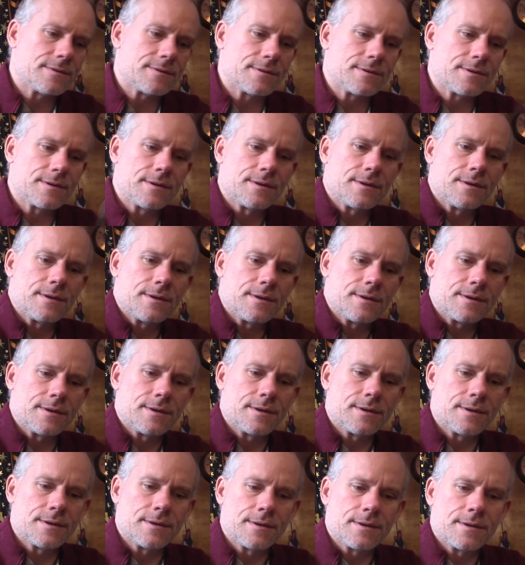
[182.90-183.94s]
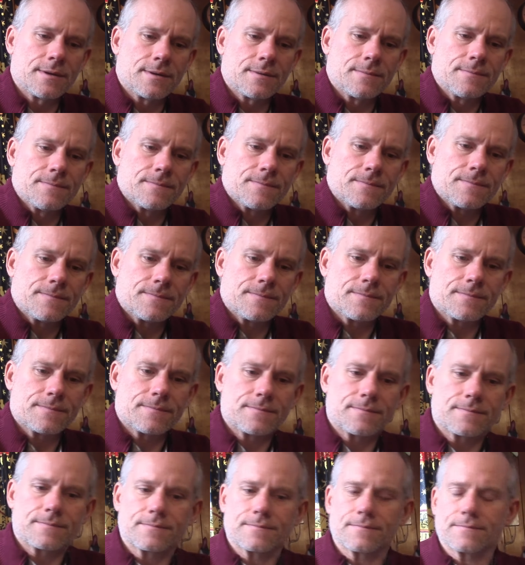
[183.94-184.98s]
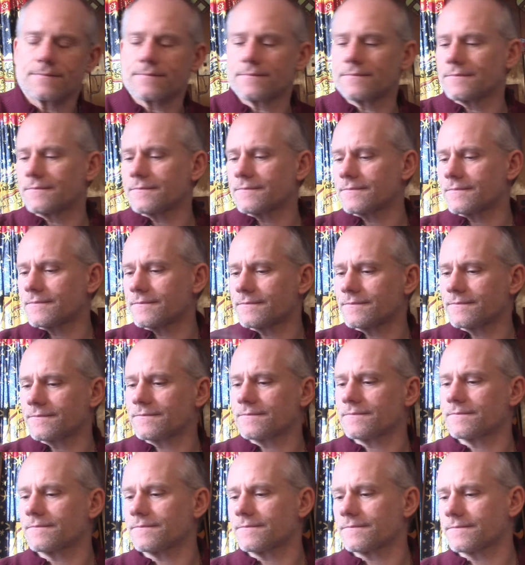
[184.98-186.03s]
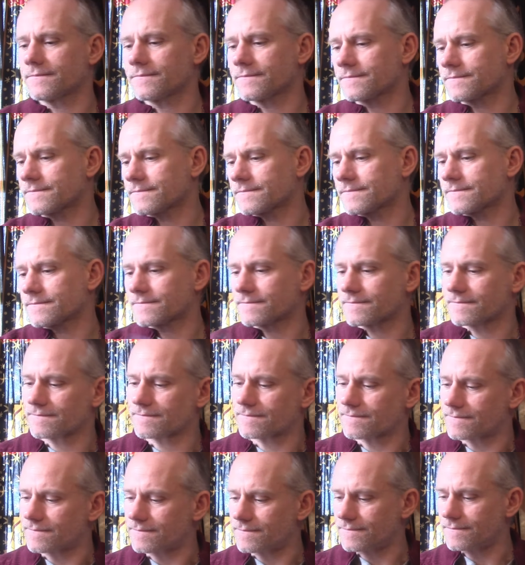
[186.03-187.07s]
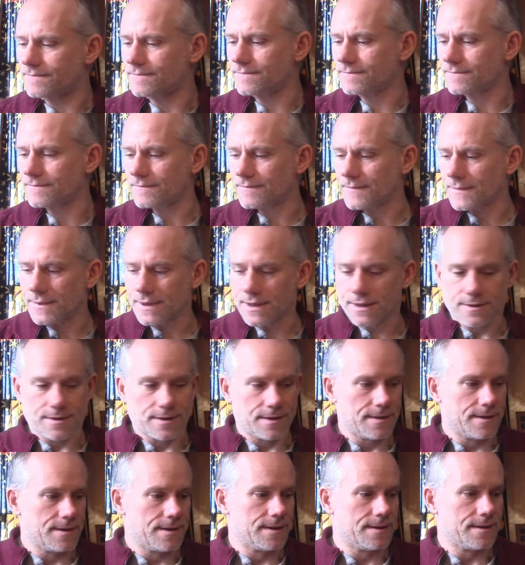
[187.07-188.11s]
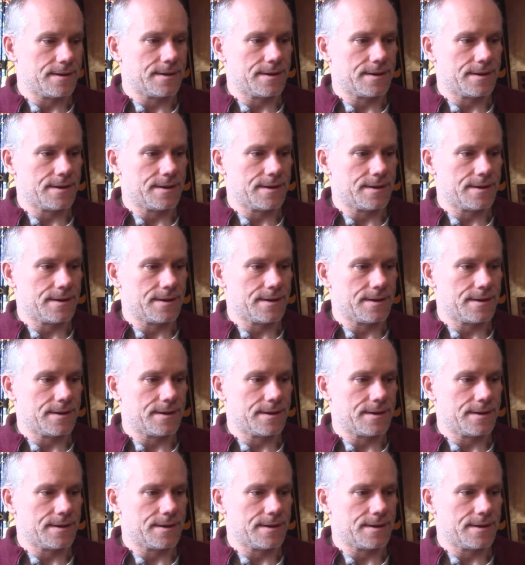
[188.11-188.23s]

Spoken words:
No one is speaking in this clip.